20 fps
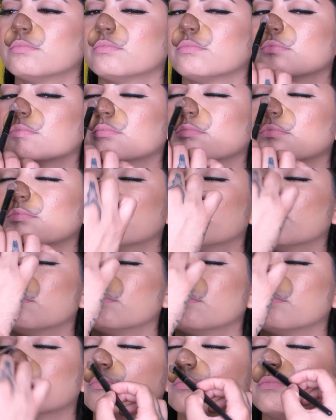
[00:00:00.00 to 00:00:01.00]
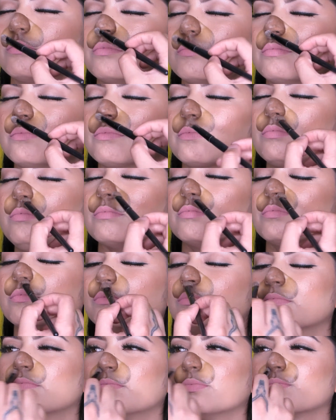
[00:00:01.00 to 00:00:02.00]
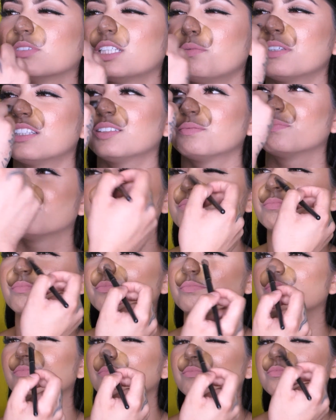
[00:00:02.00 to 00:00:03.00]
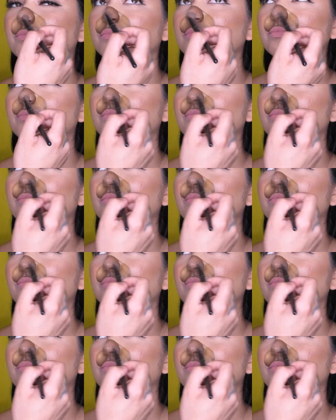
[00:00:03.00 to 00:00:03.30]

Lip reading: Now, using that same setting powder, I'm going to set the nose.